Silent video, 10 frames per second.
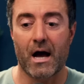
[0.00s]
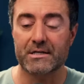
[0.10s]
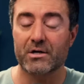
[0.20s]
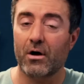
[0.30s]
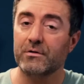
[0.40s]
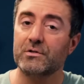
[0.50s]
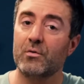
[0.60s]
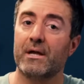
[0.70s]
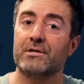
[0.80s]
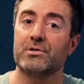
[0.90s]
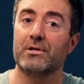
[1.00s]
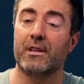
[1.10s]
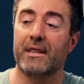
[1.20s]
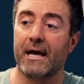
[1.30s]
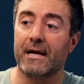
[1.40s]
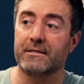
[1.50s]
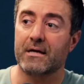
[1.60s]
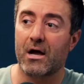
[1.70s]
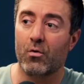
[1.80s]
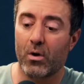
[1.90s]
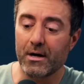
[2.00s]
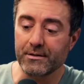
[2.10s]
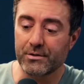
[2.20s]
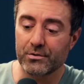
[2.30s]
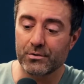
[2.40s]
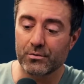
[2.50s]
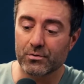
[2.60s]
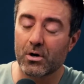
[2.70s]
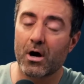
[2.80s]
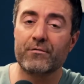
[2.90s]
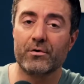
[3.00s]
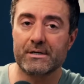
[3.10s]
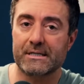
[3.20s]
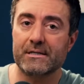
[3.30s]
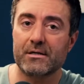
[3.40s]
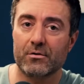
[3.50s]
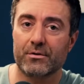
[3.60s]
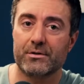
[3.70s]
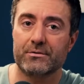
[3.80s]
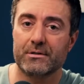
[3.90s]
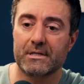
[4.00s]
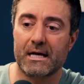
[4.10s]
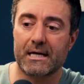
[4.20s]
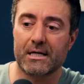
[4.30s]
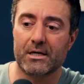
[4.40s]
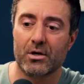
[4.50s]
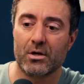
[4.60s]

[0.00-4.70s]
I should also mention that I want to cover in detail with you today